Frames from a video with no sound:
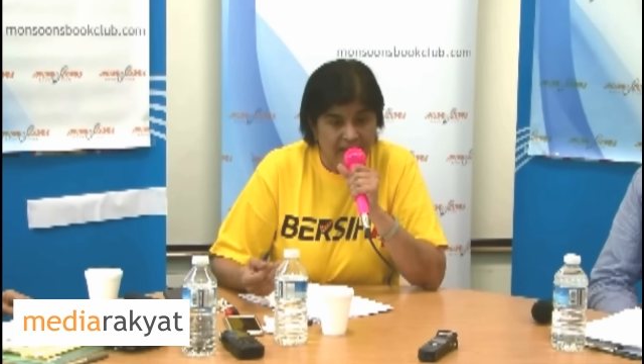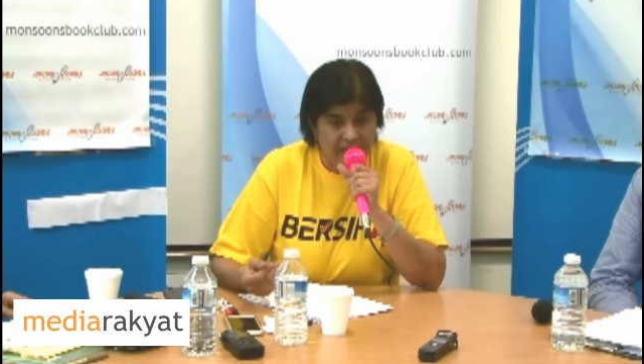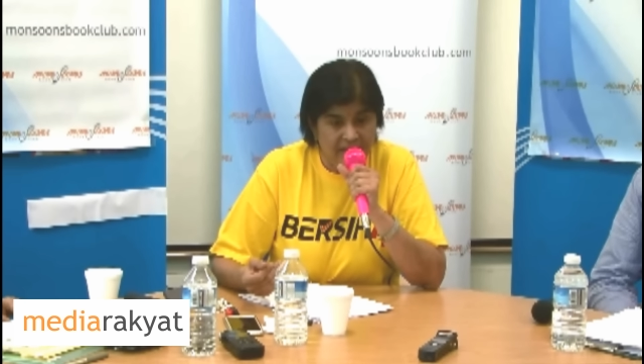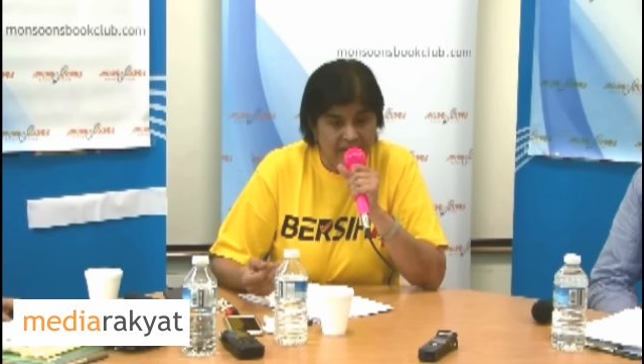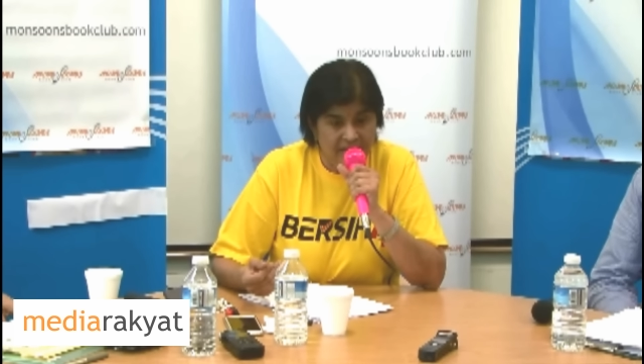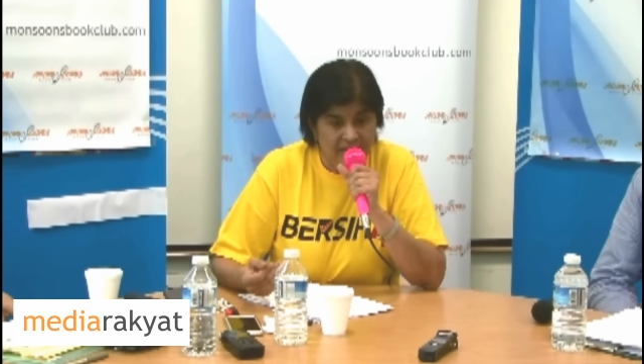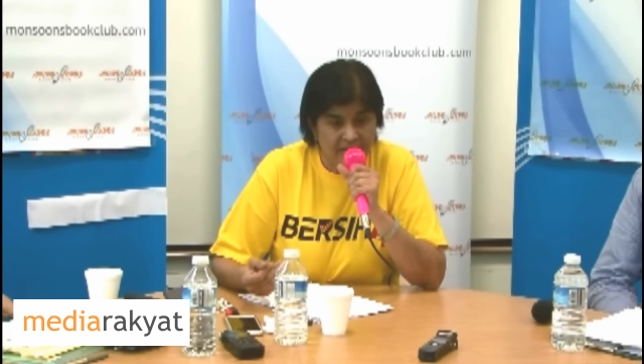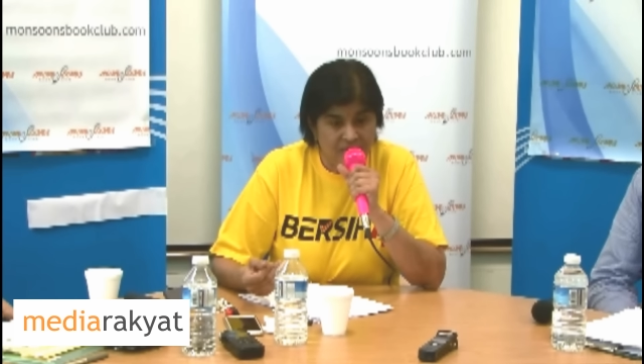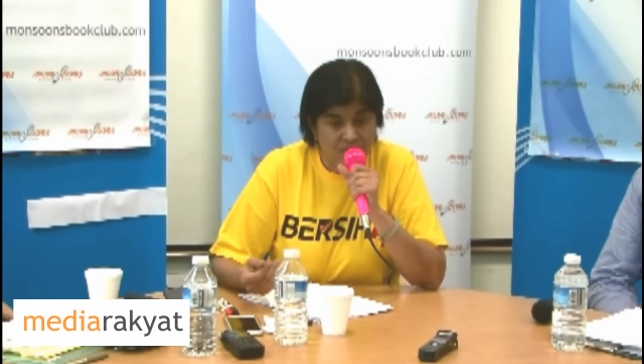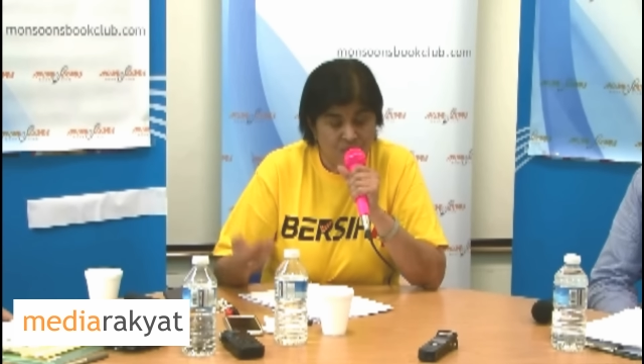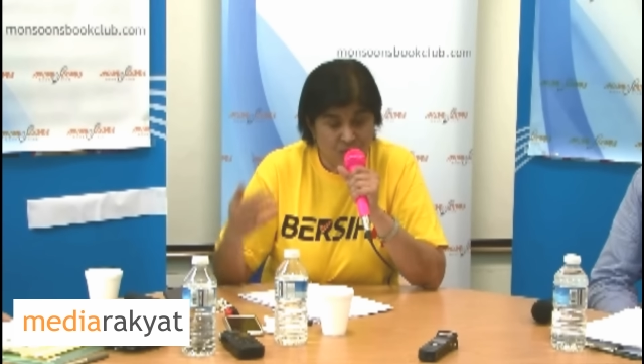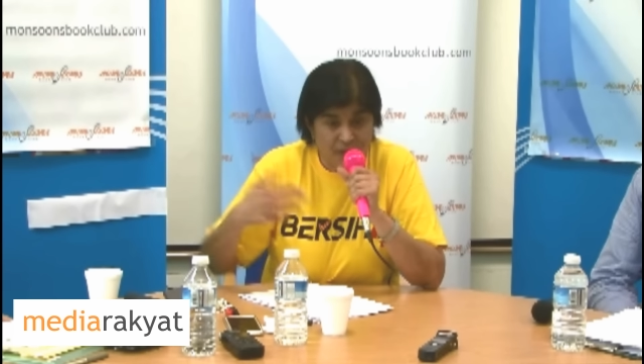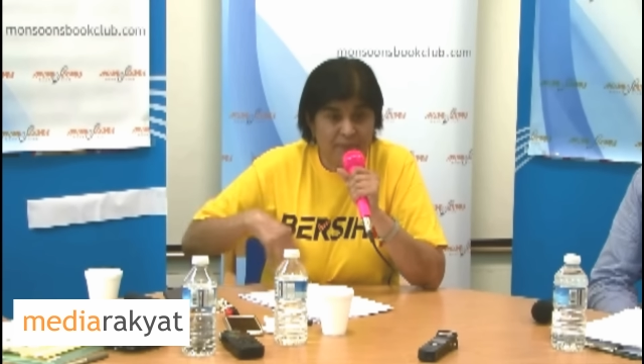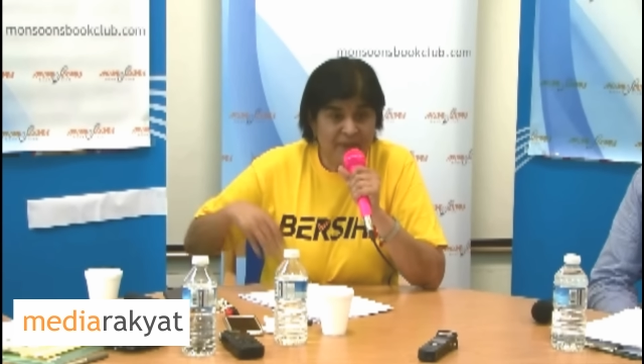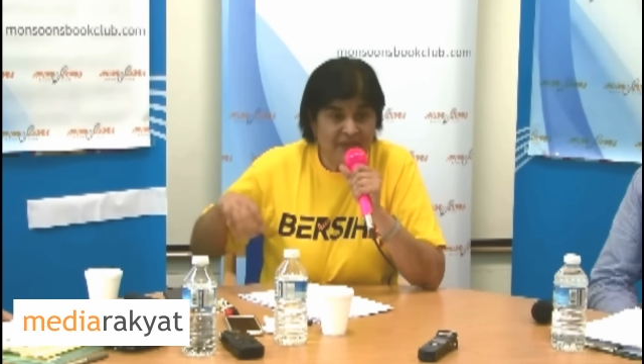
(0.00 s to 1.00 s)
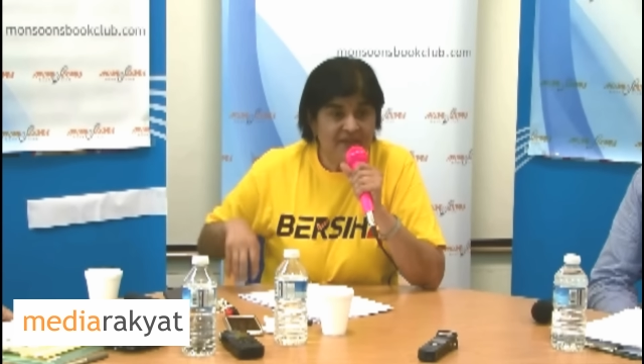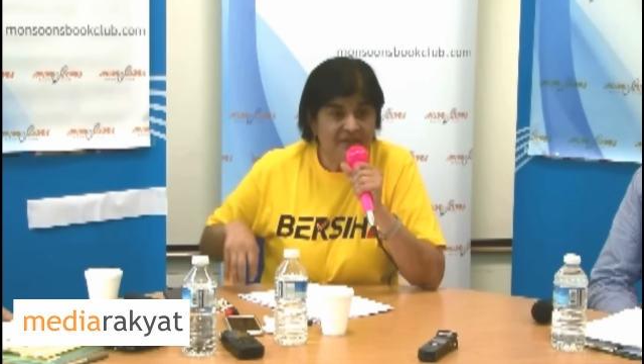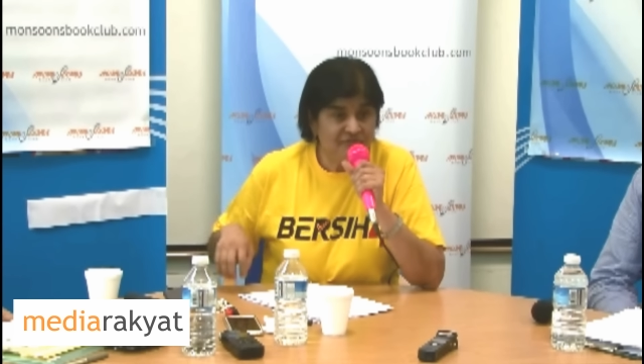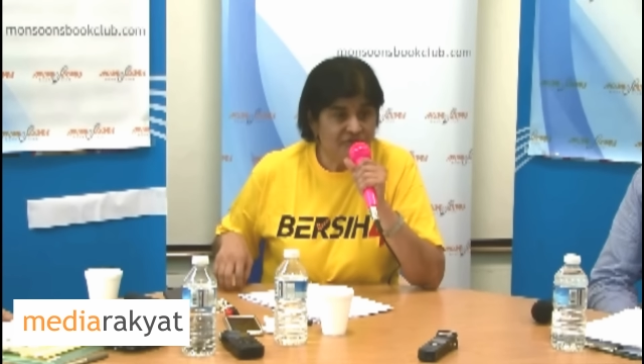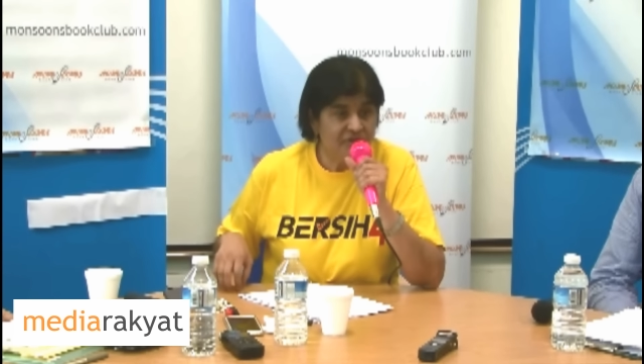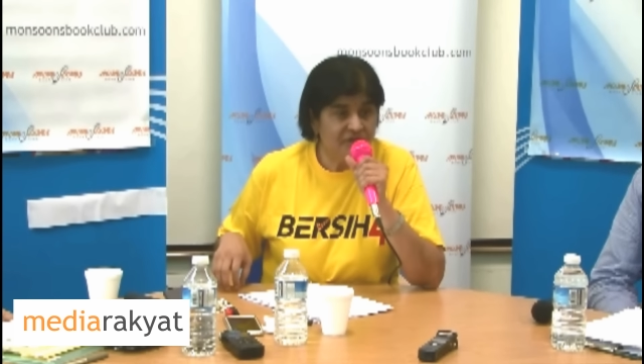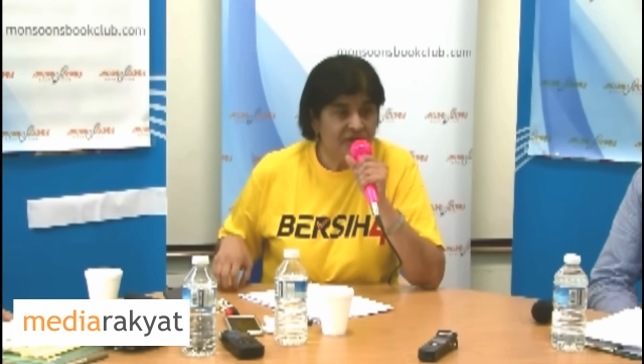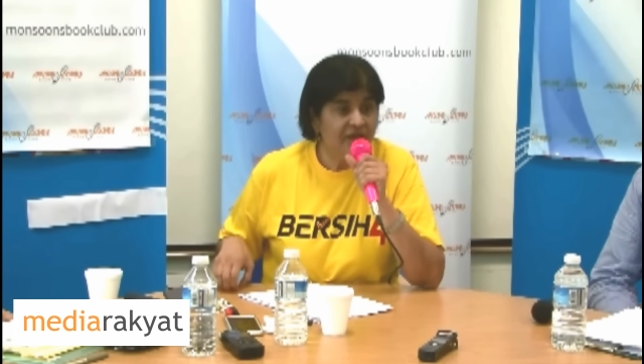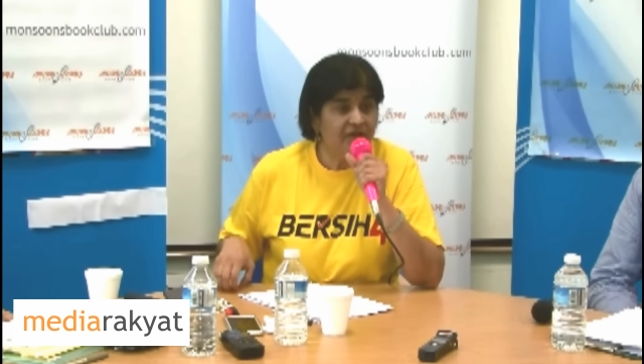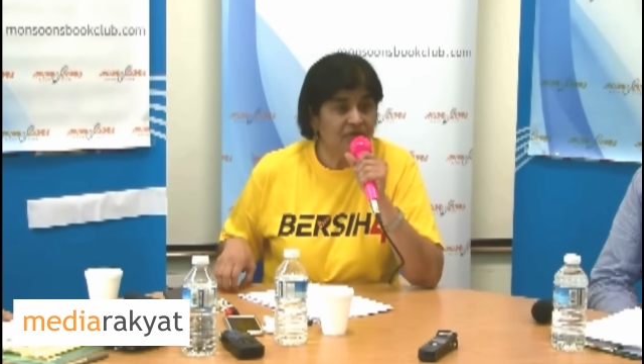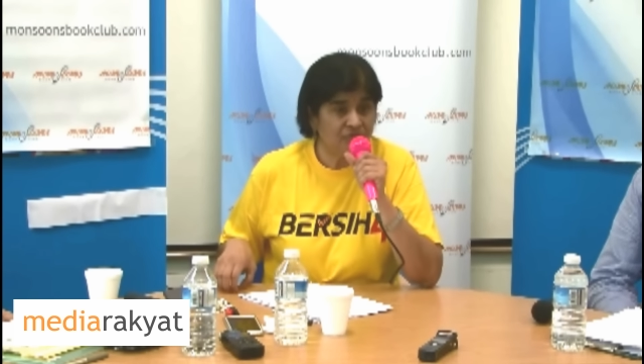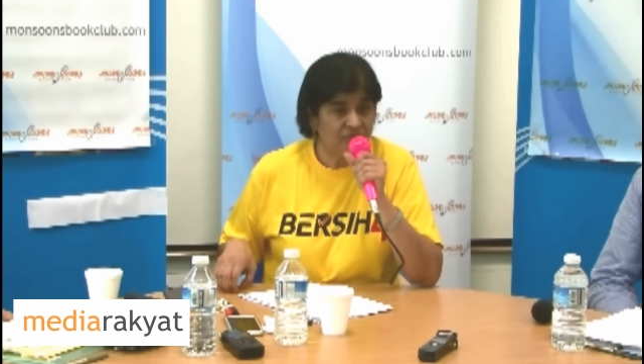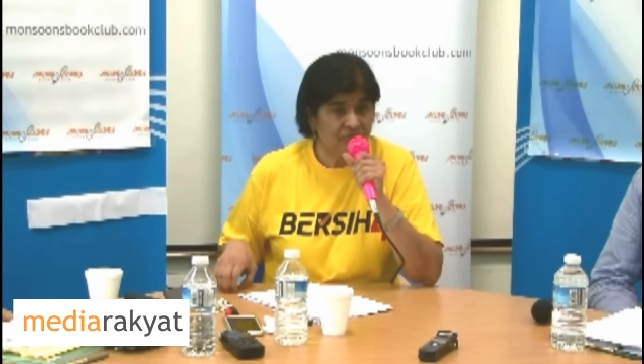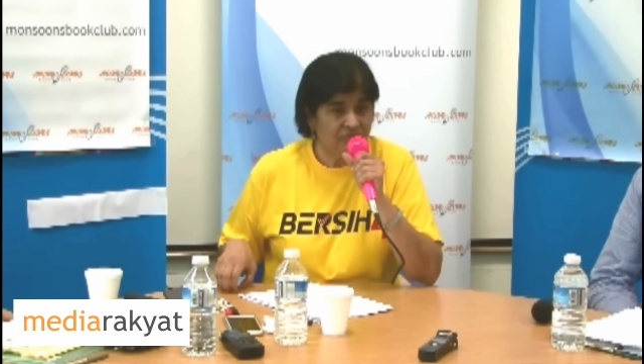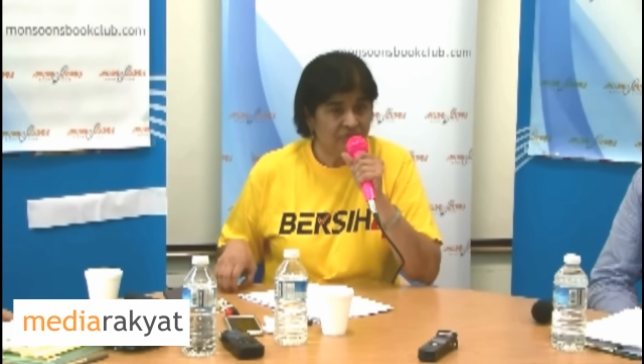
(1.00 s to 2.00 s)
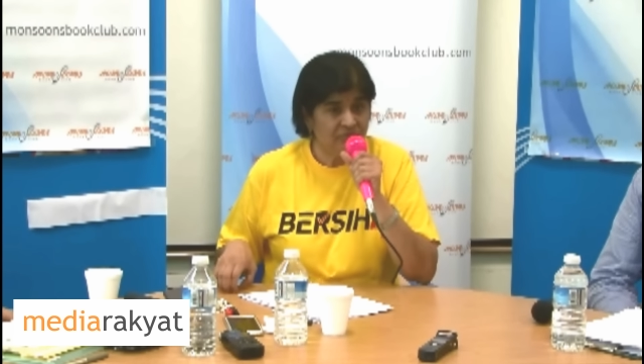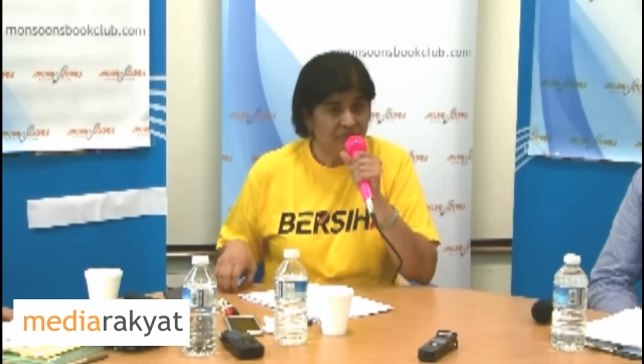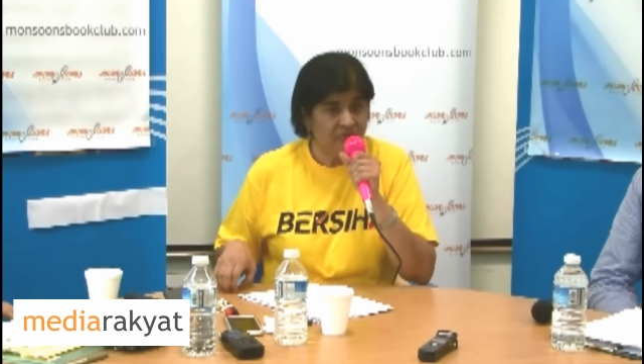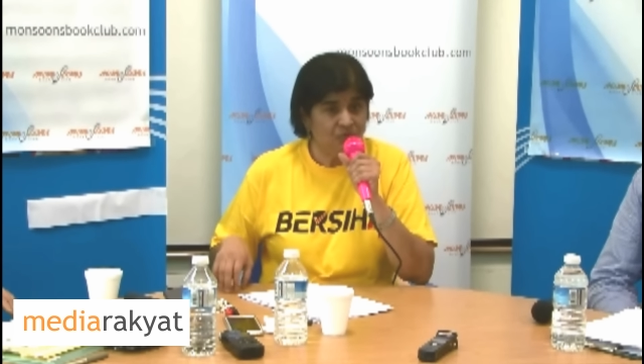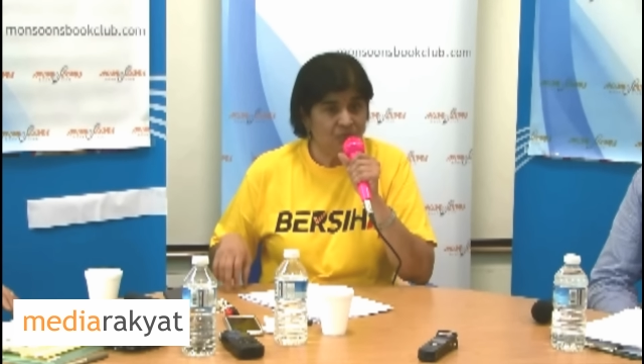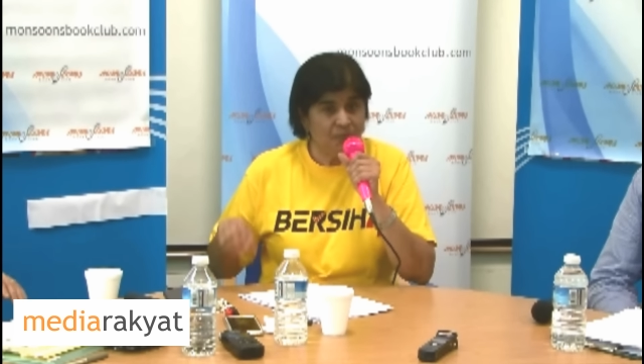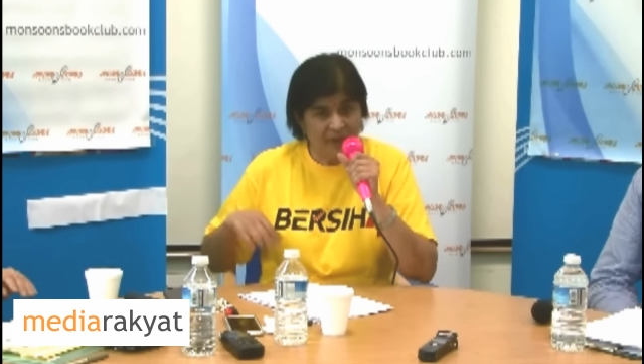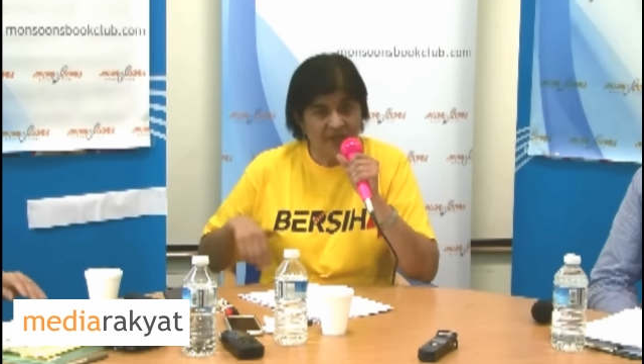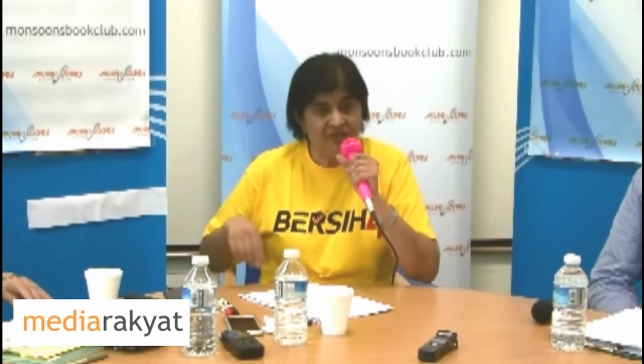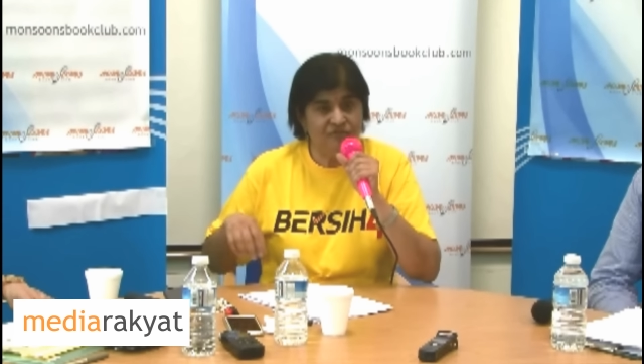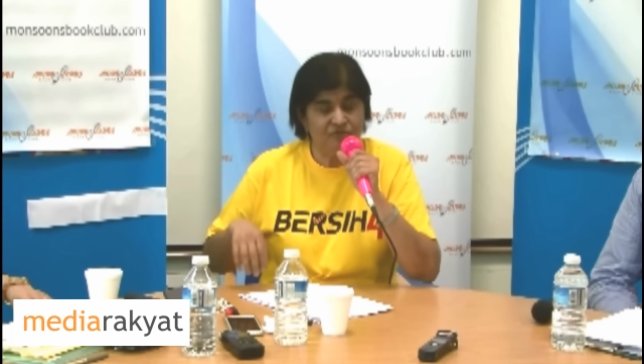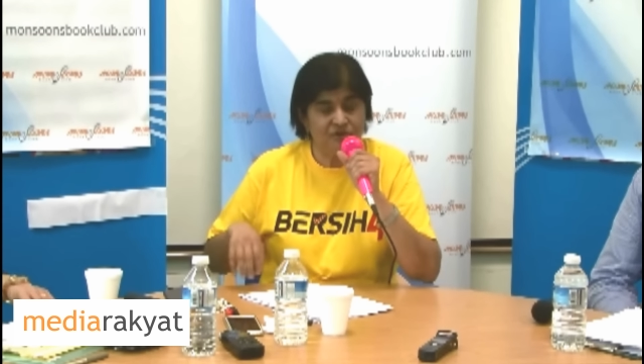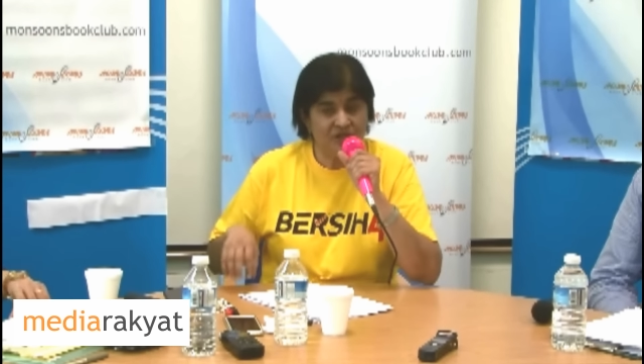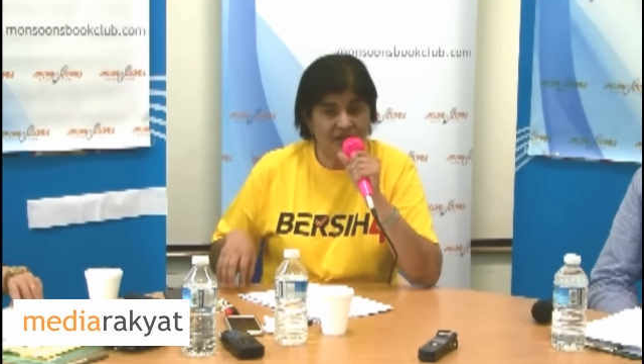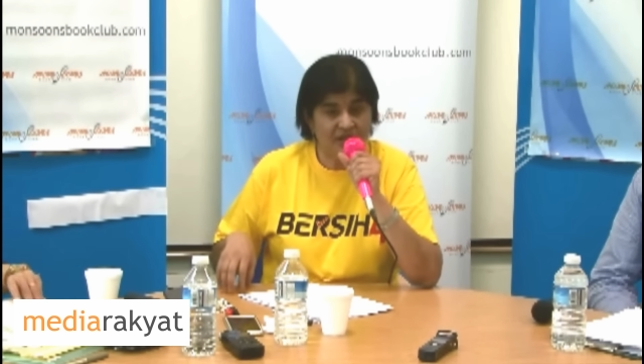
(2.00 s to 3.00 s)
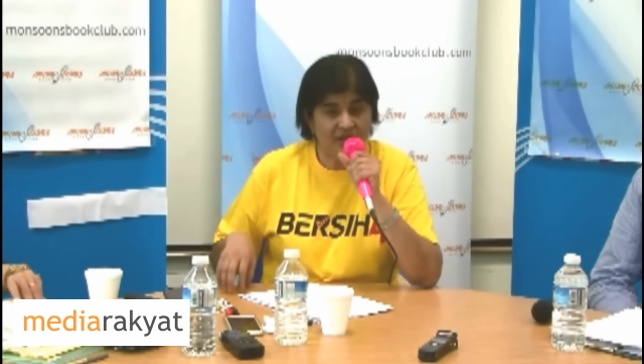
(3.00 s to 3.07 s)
And we're paying for it now. We're paying for it